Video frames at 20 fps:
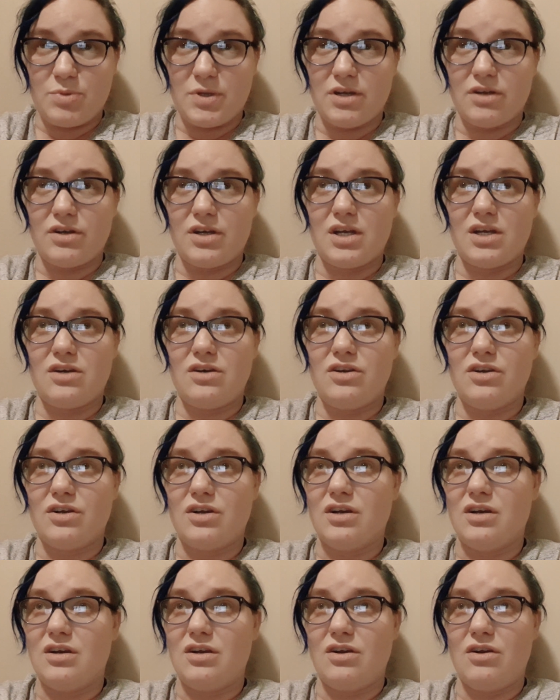period. You're
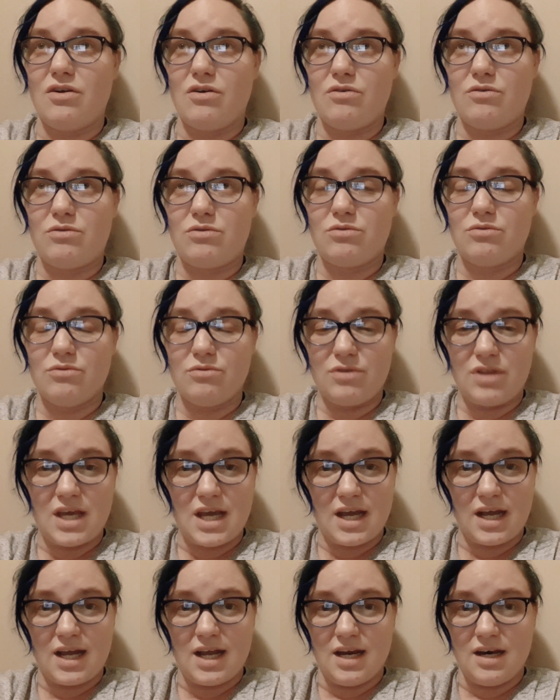going to go through
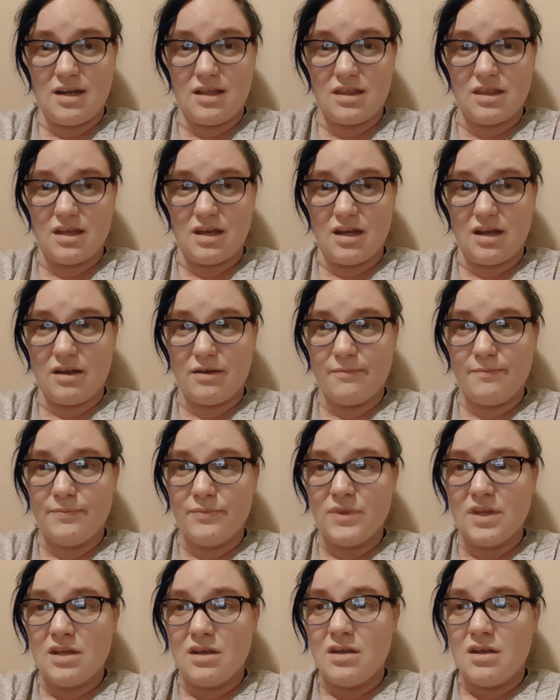that kind of thing.
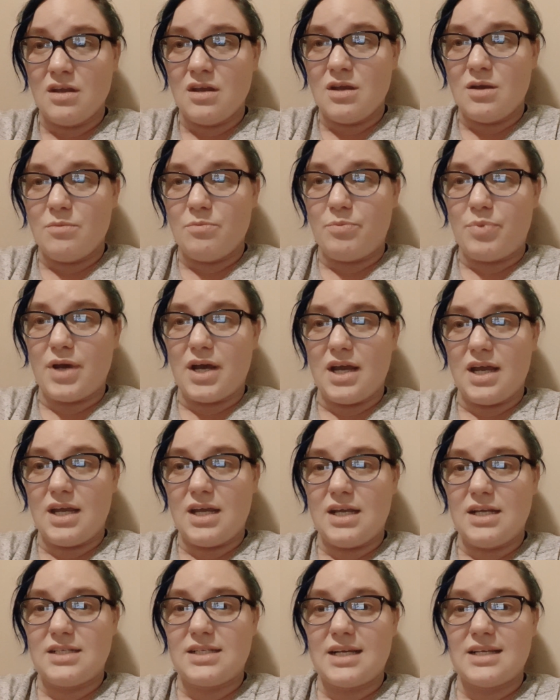But
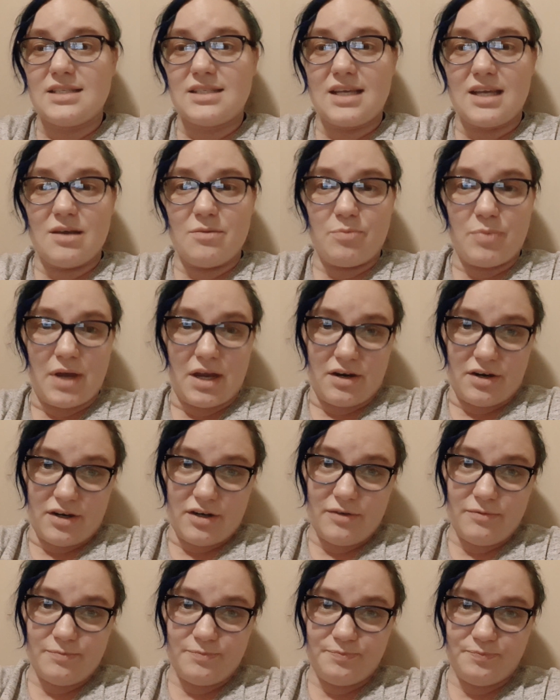it does get
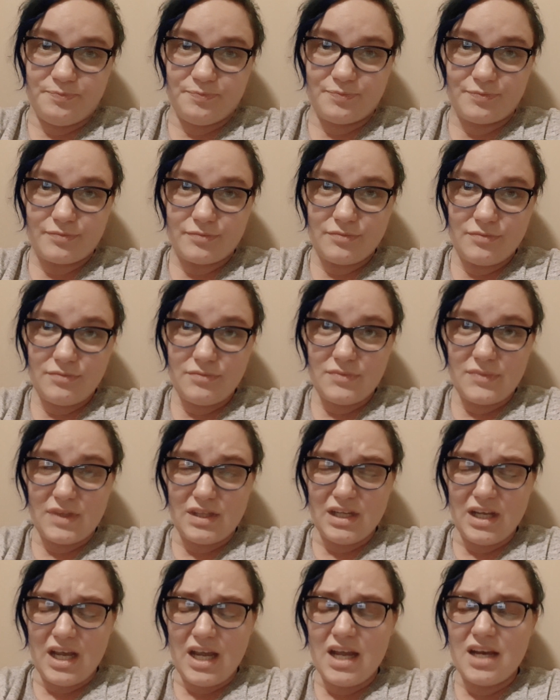better
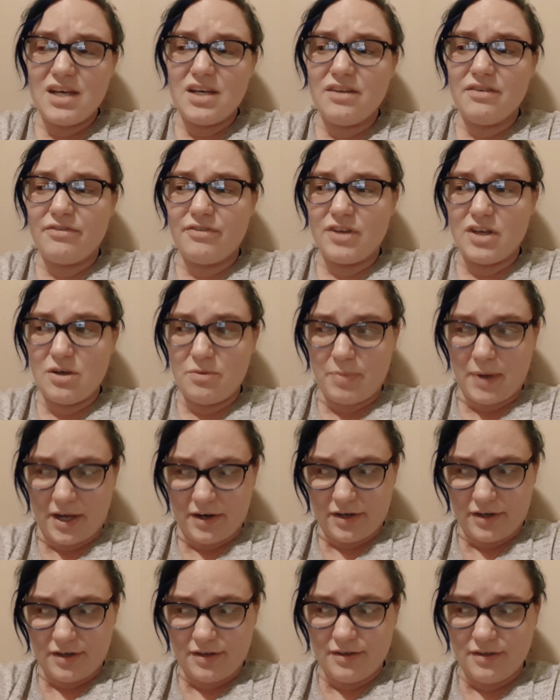and you feel
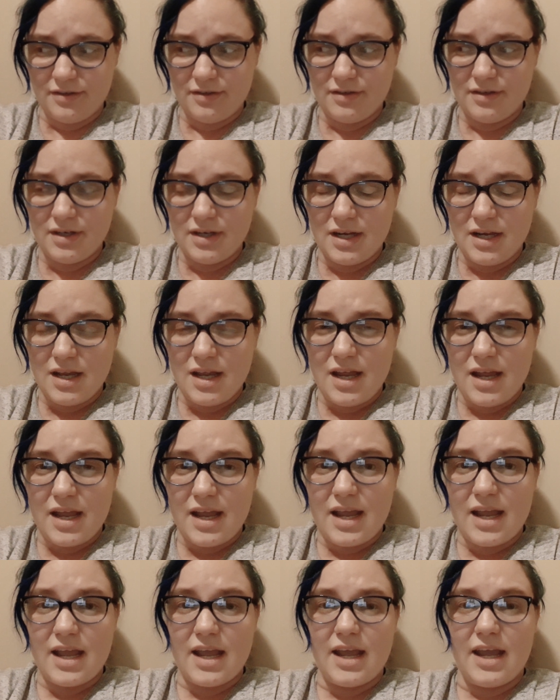better.
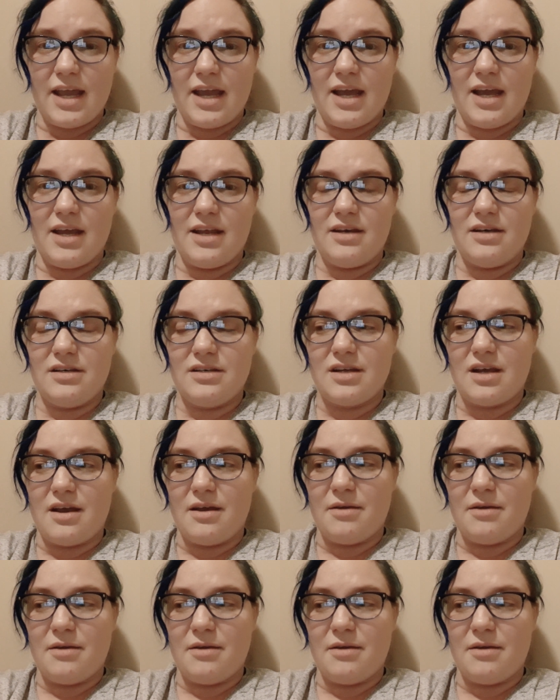And